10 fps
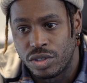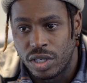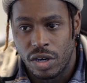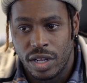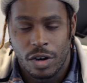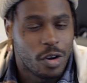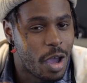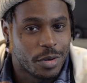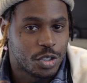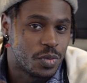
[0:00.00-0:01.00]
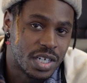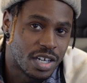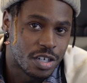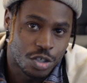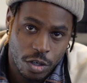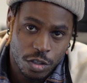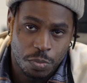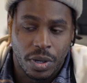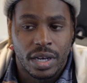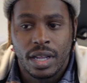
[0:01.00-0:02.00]
cybersecurity. I don't know how much you need at a
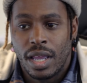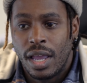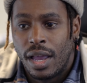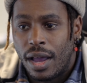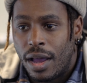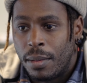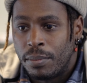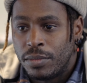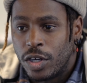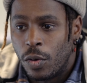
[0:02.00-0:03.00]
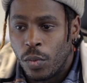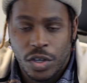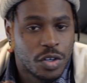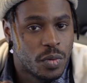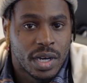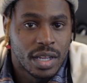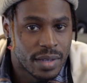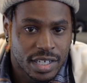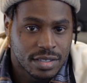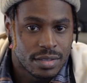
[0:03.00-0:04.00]
church, but um, you know when you do need it,
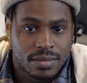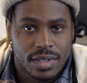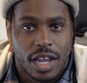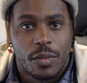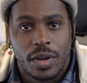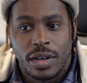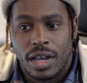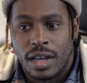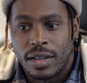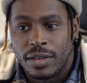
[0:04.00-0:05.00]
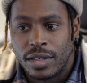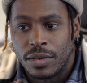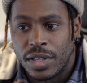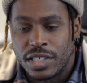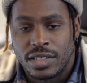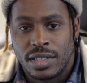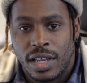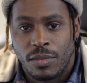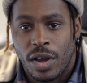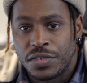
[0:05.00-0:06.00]
that's kind of when uh, you know, things
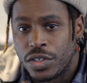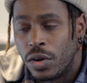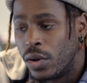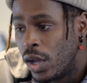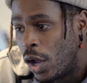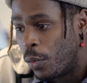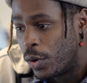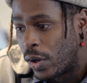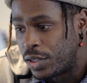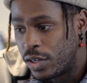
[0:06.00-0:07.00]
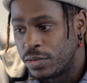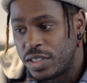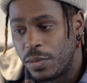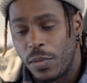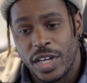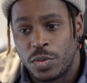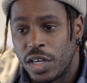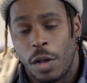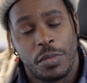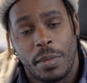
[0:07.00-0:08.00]
get rough. So we're going out there, and see what ways we
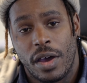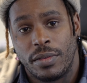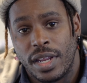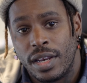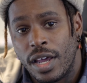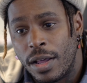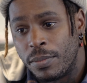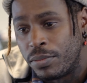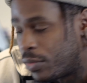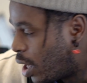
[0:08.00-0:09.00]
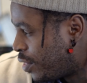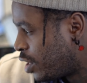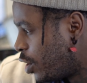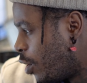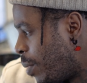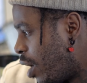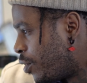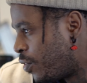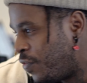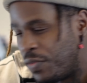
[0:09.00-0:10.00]
can help them out, and um, I think there are
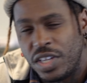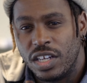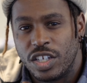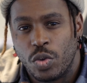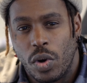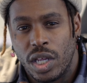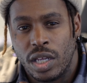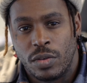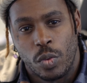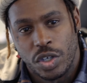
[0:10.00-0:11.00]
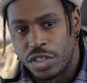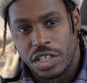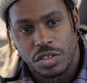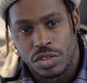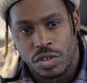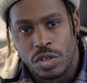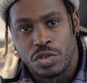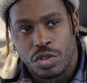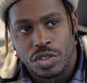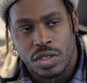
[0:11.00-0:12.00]
about 15 to 20 workstations or
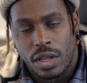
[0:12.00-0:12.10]
users